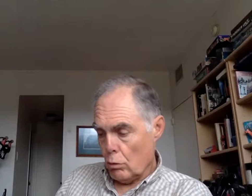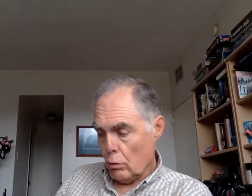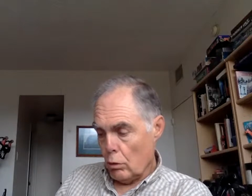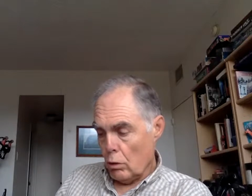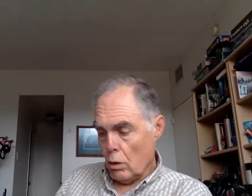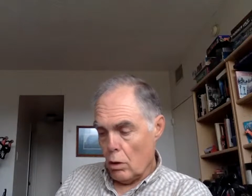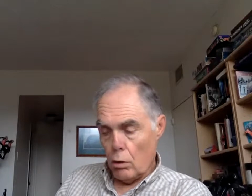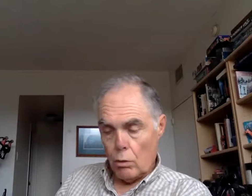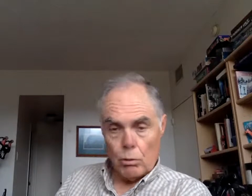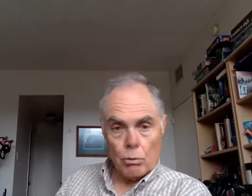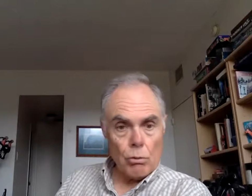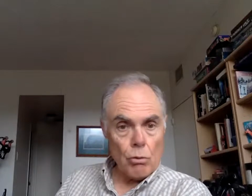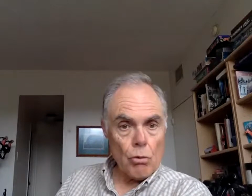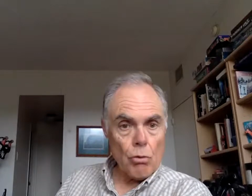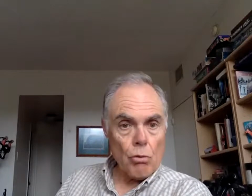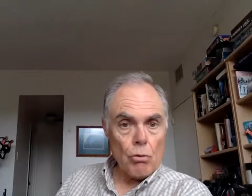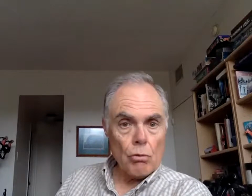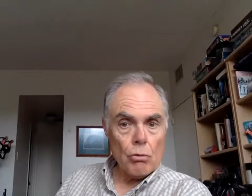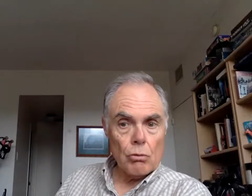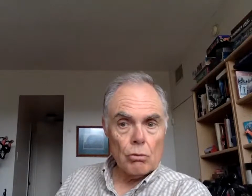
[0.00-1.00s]

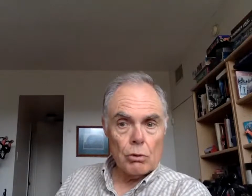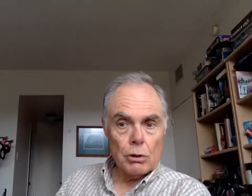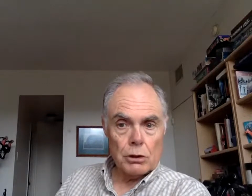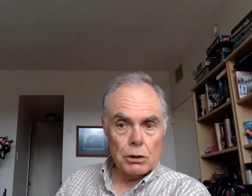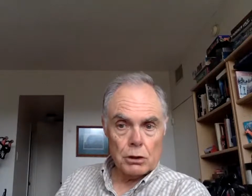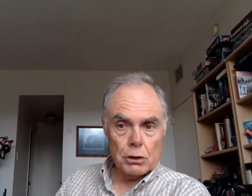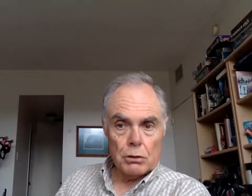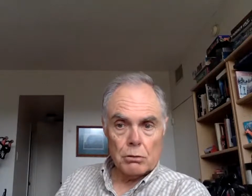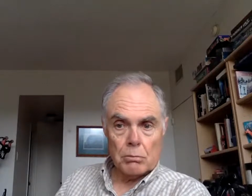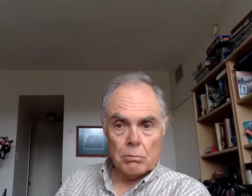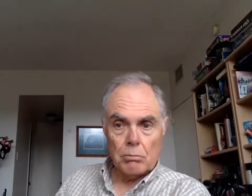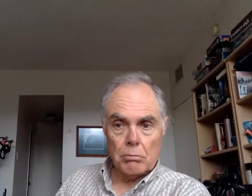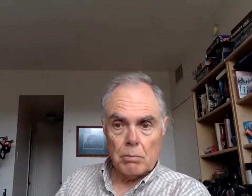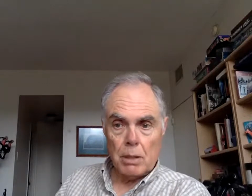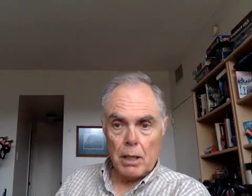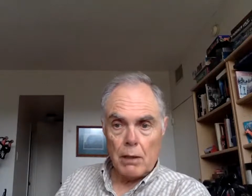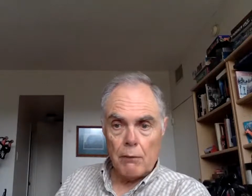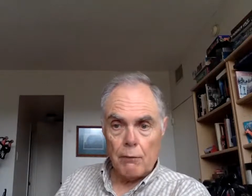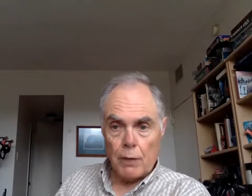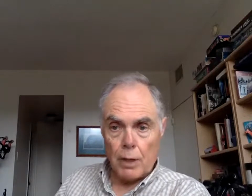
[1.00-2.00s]
loans, which may
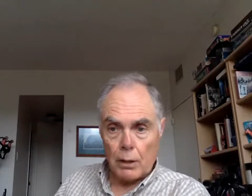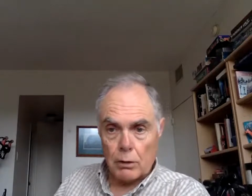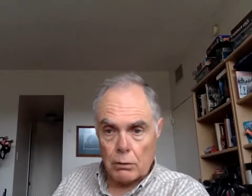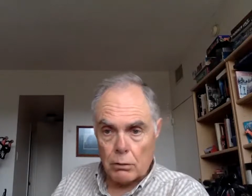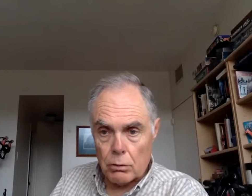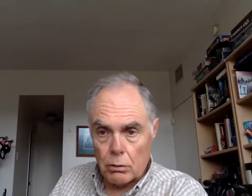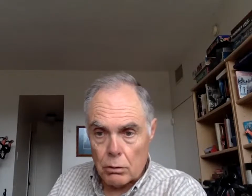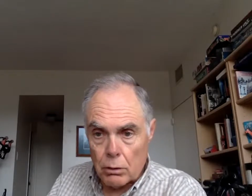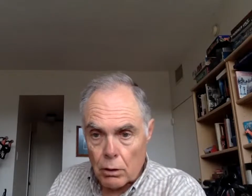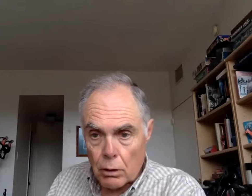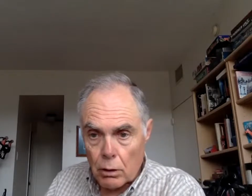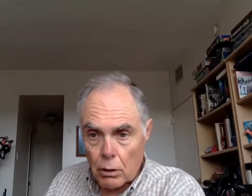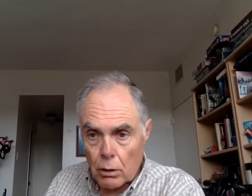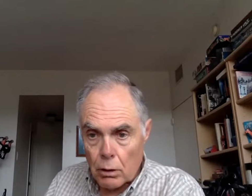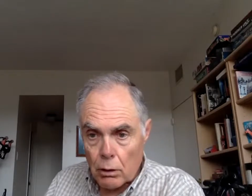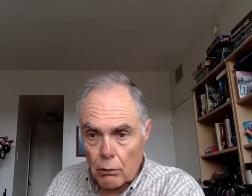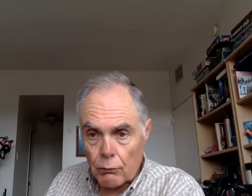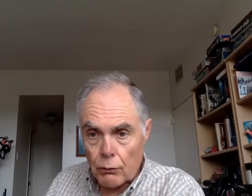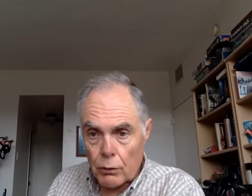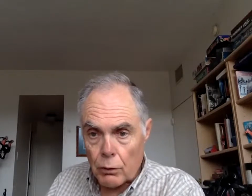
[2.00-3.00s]
affect
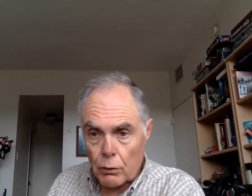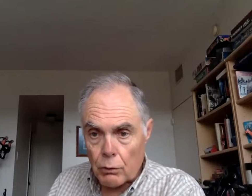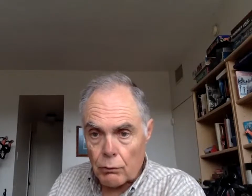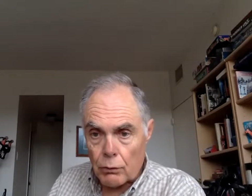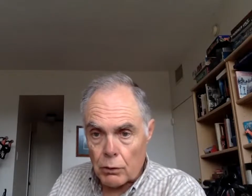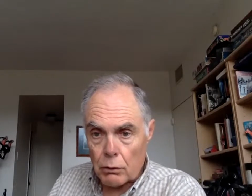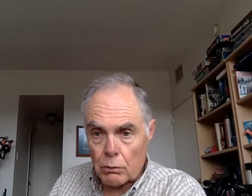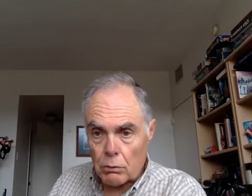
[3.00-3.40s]
a few of you.